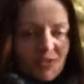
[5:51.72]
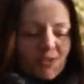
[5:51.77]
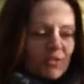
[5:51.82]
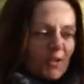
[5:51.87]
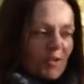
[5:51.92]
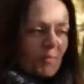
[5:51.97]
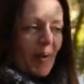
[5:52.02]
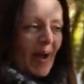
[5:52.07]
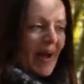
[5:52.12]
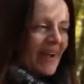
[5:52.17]
not
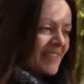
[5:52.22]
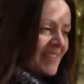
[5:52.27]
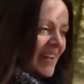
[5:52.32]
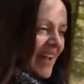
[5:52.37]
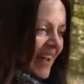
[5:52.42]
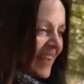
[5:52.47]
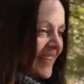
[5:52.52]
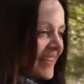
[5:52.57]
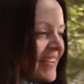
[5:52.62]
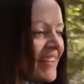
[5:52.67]
too bad.
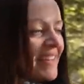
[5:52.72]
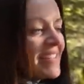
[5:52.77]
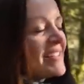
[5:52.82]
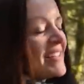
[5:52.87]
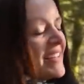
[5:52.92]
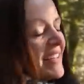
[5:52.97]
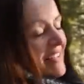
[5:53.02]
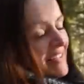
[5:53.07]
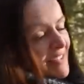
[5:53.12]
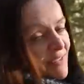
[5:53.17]
And this
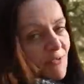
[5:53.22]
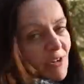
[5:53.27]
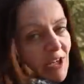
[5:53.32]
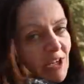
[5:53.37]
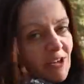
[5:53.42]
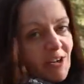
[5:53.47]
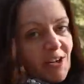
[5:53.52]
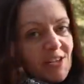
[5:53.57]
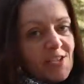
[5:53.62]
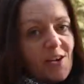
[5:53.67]
is a really
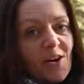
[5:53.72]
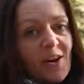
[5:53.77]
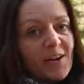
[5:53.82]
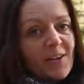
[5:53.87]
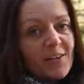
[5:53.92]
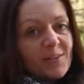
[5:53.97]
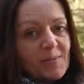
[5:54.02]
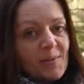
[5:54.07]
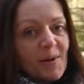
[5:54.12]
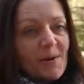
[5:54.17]
nice
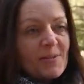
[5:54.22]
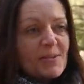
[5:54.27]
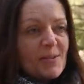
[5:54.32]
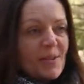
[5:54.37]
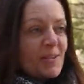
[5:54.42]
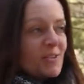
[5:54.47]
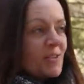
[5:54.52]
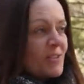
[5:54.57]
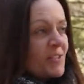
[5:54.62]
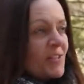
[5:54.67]
hike as well, so
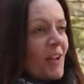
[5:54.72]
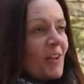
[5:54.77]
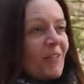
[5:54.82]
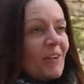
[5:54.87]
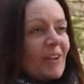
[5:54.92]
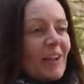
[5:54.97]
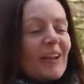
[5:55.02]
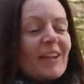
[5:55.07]
it's just lovely.